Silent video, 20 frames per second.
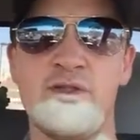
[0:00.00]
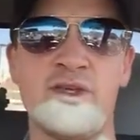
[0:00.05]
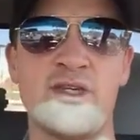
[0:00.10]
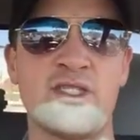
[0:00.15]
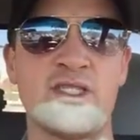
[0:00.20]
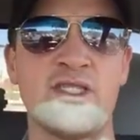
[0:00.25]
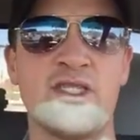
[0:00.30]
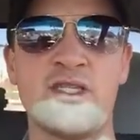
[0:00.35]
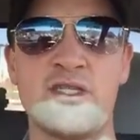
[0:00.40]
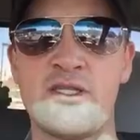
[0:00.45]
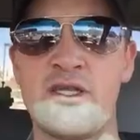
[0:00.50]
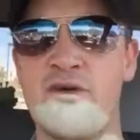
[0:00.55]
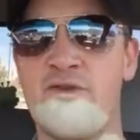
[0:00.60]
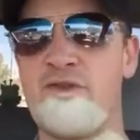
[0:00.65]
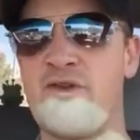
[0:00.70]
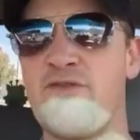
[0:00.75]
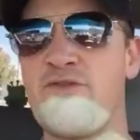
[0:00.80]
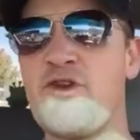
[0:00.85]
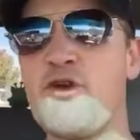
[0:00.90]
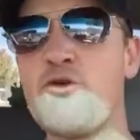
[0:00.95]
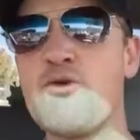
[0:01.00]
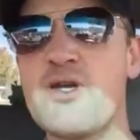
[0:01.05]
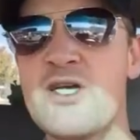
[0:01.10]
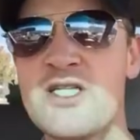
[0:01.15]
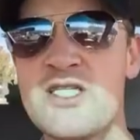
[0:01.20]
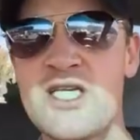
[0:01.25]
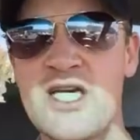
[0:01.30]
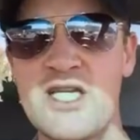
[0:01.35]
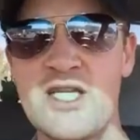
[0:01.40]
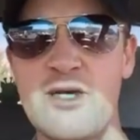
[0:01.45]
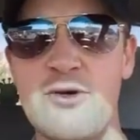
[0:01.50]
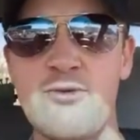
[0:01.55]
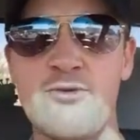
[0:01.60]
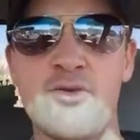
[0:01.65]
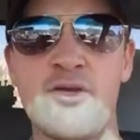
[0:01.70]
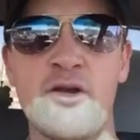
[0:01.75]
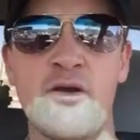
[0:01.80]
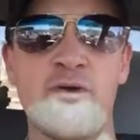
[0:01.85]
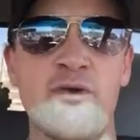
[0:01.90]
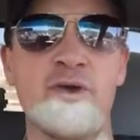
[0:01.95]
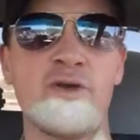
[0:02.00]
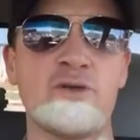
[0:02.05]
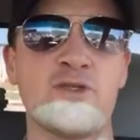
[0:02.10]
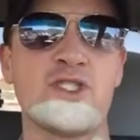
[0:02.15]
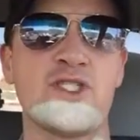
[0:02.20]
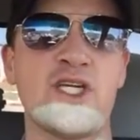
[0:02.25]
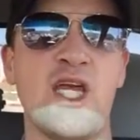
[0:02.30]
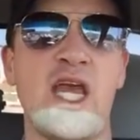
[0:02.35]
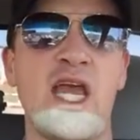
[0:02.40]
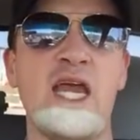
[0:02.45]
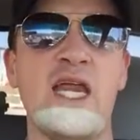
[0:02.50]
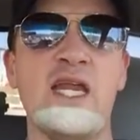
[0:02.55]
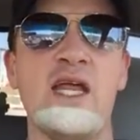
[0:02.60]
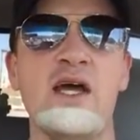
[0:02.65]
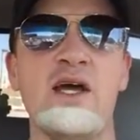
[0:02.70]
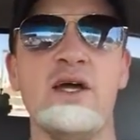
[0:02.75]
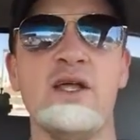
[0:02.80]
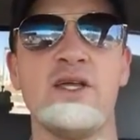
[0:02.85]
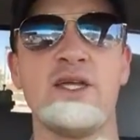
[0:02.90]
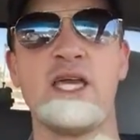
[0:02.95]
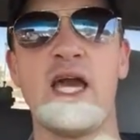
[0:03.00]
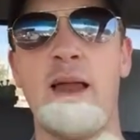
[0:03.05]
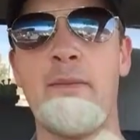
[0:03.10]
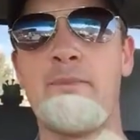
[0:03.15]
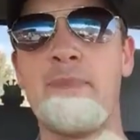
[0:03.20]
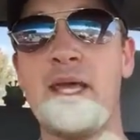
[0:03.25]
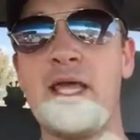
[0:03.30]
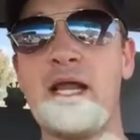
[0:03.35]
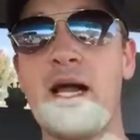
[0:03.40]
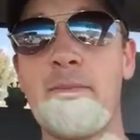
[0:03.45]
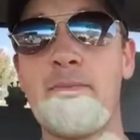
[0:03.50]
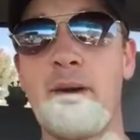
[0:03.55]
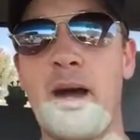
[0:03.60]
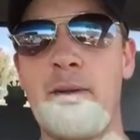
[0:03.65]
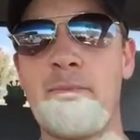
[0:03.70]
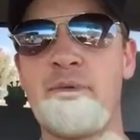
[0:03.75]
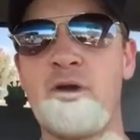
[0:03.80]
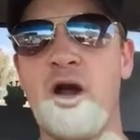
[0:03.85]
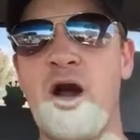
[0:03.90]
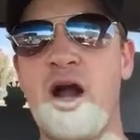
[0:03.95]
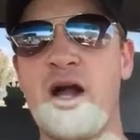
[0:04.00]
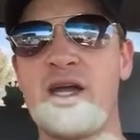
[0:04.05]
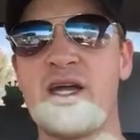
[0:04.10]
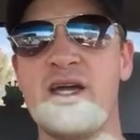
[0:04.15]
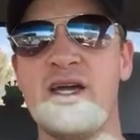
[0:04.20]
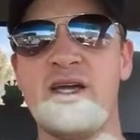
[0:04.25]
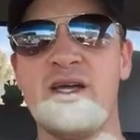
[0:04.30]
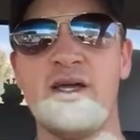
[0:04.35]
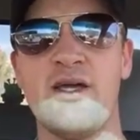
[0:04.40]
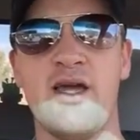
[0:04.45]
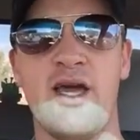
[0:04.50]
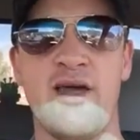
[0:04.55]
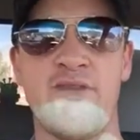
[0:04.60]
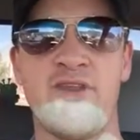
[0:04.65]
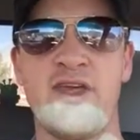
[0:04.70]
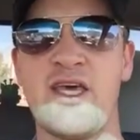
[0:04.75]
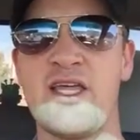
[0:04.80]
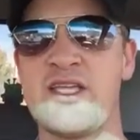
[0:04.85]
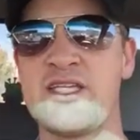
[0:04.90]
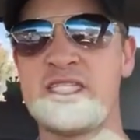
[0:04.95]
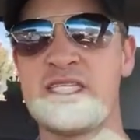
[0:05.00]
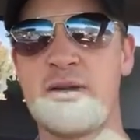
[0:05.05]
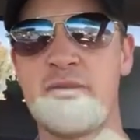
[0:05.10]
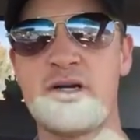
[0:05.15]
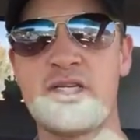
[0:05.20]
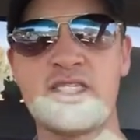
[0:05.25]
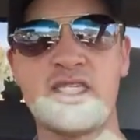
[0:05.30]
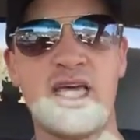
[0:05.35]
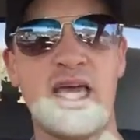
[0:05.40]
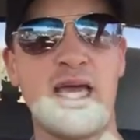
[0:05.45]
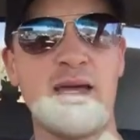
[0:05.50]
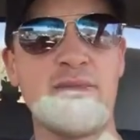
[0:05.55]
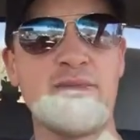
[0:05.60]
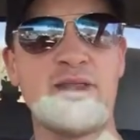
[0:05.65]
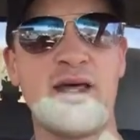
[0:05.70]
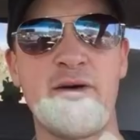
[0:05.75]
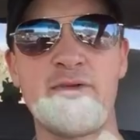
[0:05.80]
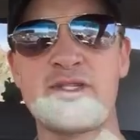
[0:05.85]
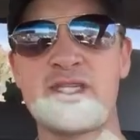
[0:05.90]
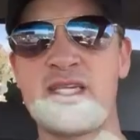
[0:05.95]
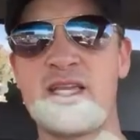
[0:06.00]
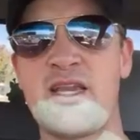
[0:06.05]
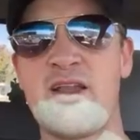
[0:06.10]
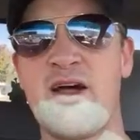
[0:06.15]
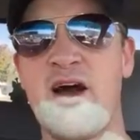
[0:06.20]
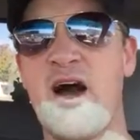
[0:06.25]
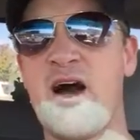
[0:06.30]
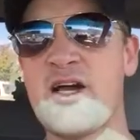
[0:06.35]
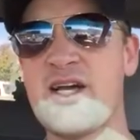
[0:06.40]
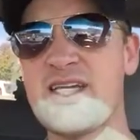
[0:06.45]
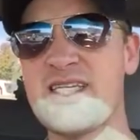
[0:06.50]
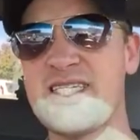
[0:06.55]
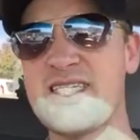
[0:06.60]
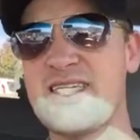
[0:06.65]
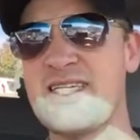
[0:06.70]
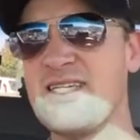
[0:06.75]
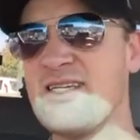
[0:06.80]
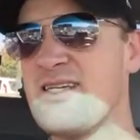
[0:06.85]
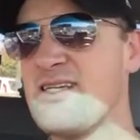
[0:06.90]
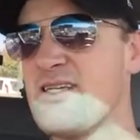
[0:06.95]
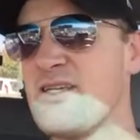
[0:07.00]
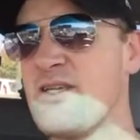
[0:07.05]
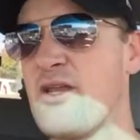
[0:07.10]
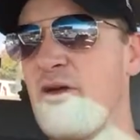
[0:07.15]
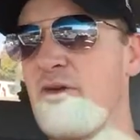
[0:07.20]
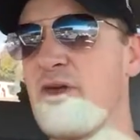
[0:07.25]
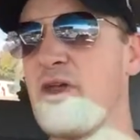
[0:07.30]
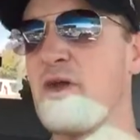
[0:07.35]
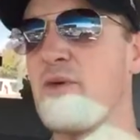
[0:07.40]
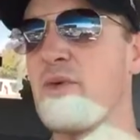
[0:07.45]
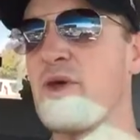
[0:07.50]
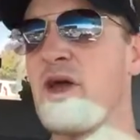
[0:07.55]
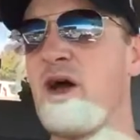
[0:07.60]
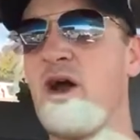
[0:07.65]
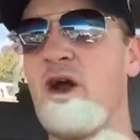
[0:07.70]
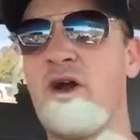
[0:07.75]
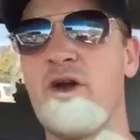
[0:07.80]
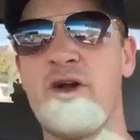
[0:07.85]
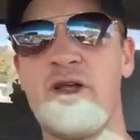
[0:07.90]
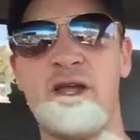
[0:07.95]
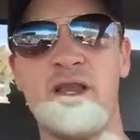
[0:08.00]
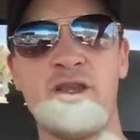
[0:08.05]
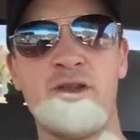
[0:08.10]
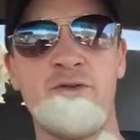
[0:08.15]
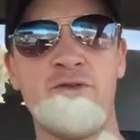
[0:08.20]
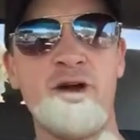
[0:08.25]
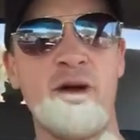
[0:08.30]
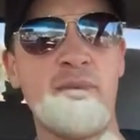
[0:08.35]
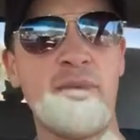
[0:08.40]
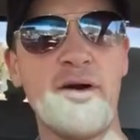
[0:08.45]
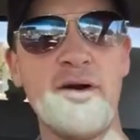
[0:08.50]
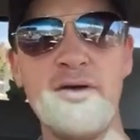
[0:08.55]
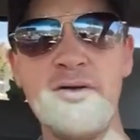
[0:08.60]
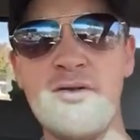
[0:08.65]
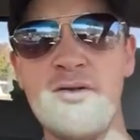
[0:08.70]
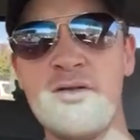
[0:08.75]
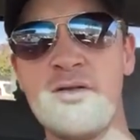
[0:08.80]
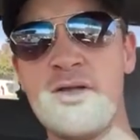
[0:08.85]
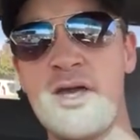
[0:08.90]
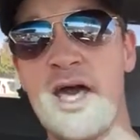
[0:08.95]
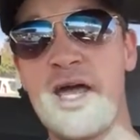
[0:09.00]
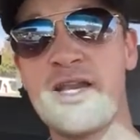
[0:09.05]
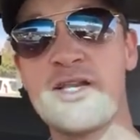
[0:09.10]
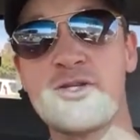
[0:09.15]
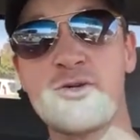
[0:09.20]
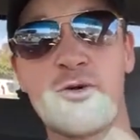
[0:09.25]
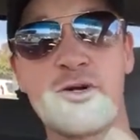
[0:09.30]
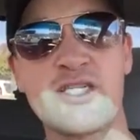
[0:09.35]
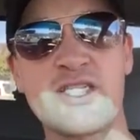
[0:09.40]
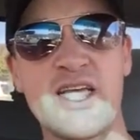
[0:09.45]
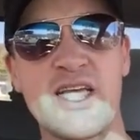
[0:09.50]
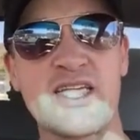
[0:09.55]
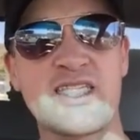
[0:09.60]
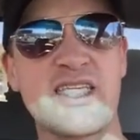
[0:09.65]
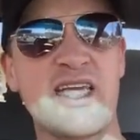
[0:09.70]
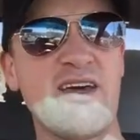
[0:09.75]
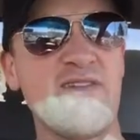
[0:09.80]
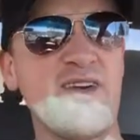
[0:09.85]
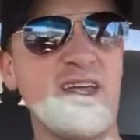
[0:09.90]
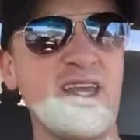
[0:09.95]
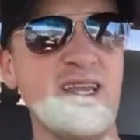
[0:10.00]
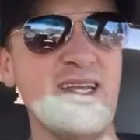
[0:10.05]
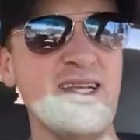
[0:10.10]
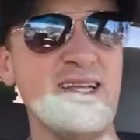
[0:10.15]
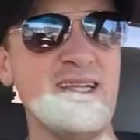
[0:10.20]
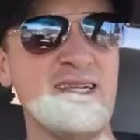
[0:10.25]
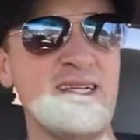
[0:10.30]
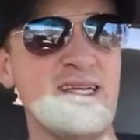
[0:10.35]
the, the, the feud continue. You know, you know Shane got beat up by Brock at the end of SummerSlam, and that was in August. Now here we are in November, heading towards Thanksgiving,